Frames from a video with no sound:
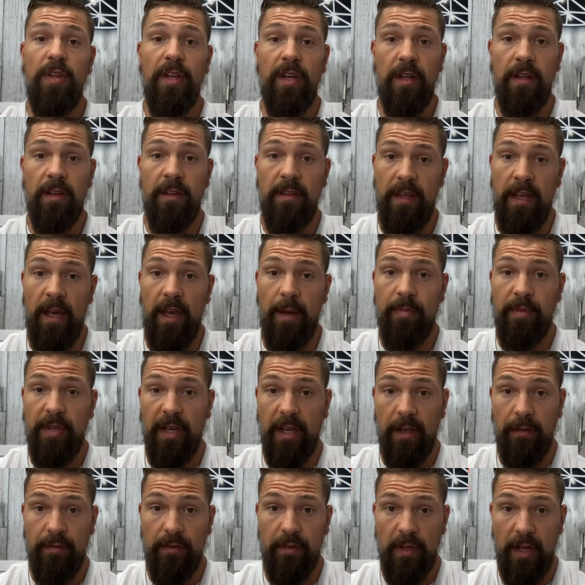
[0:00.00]
with the
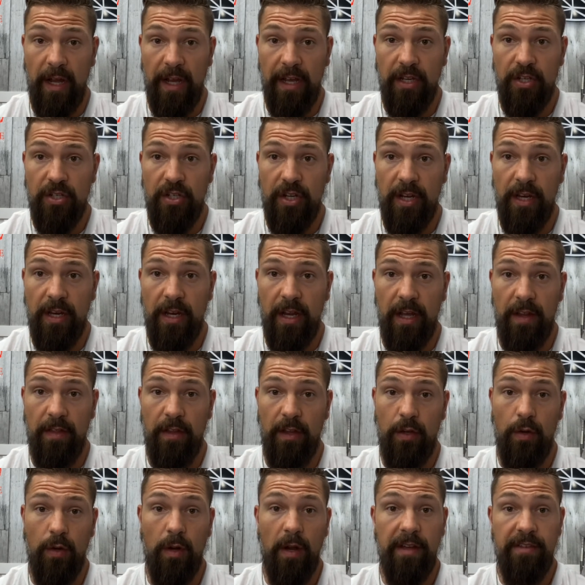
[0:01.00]
uptake of glycogen and
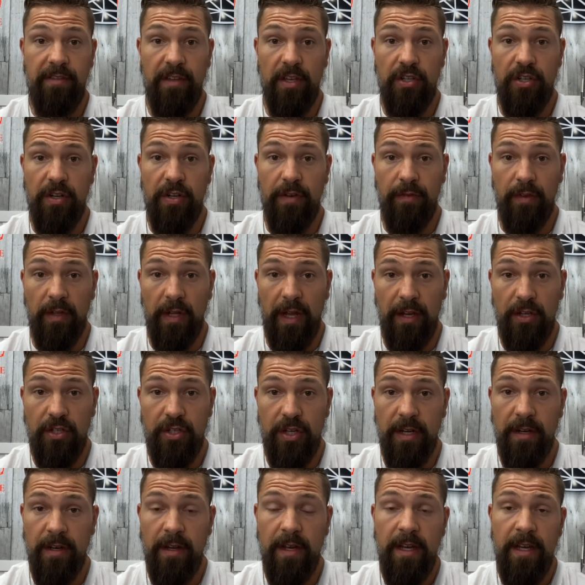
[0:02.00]
the utilization of
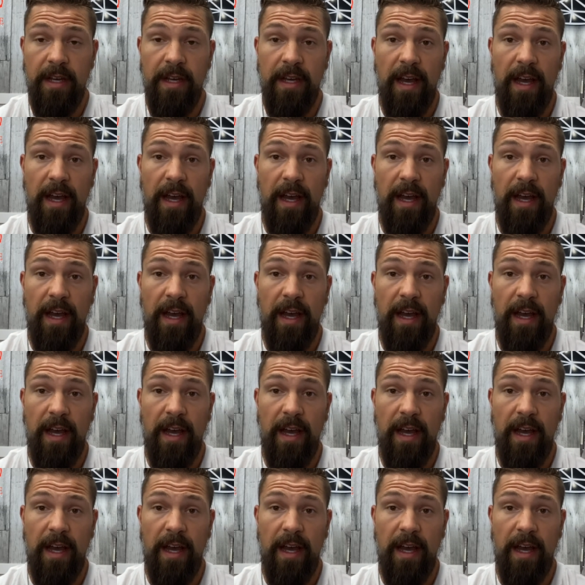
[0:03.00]
glycogen,